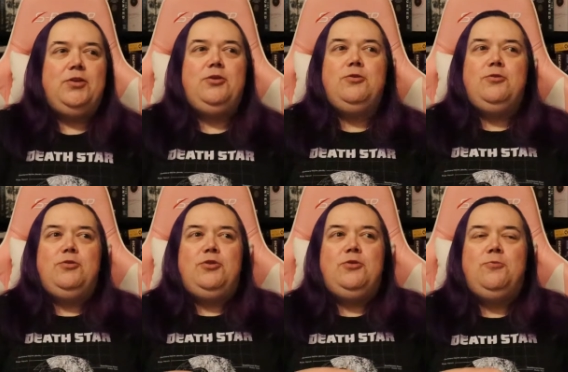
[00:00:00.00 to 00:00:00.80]

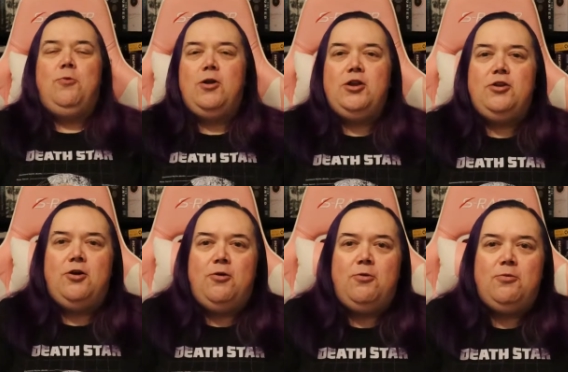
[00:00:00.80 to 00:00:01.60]
You want to
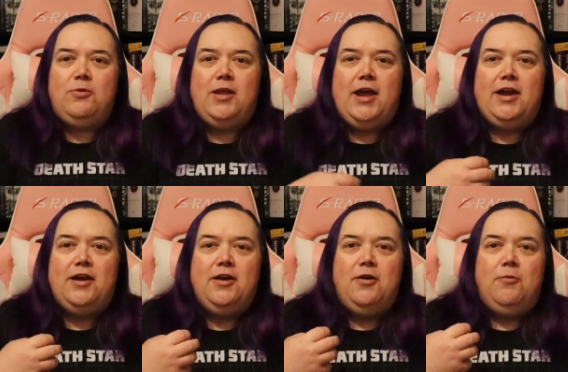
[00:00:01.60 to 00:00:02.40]
know like
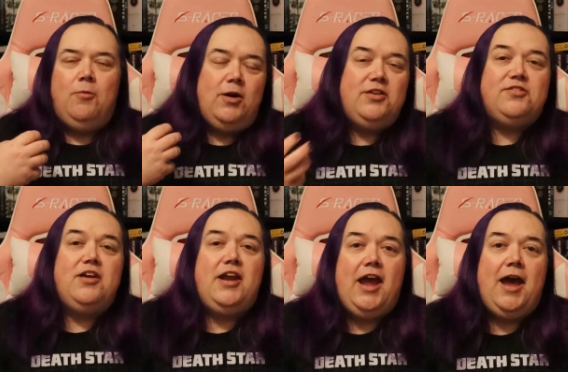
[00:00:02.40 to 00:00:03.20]
what is
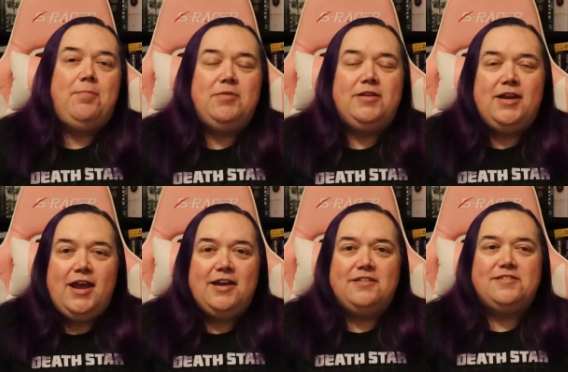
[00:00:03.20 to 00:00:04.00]
going to happen
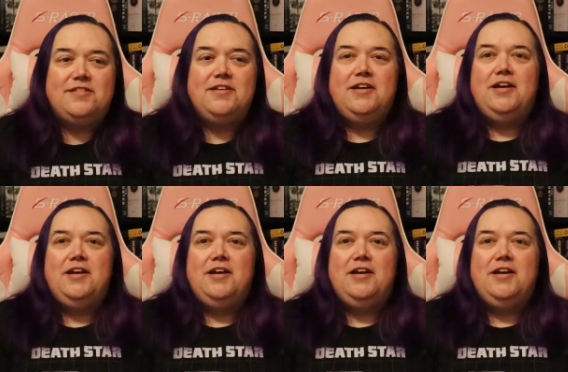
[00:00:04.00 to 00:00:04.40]
next.